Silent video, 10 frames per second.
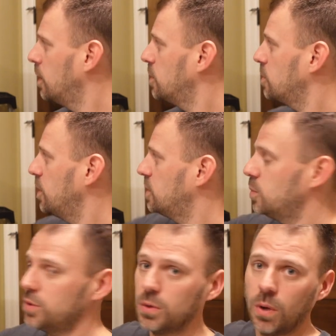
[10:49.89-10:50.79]
So this
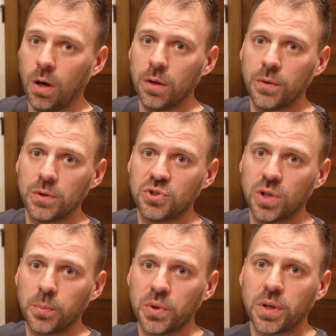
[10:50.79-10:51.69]
will do all of those
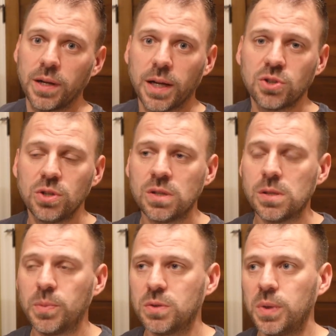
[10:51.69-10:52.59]
jumpered connections
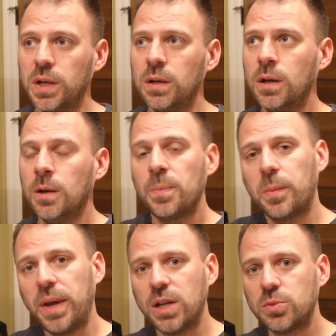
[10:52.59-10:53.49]
between the
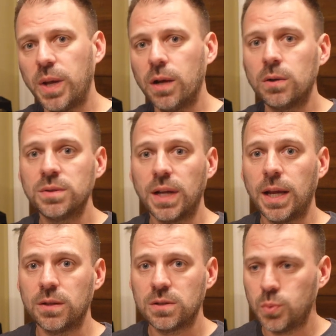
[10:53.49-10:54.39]
patch panels
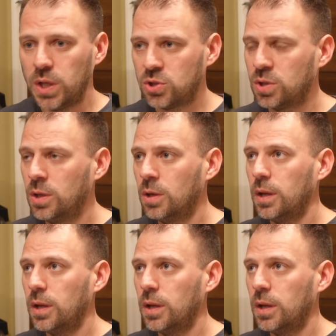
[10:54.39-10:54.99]
and the switch.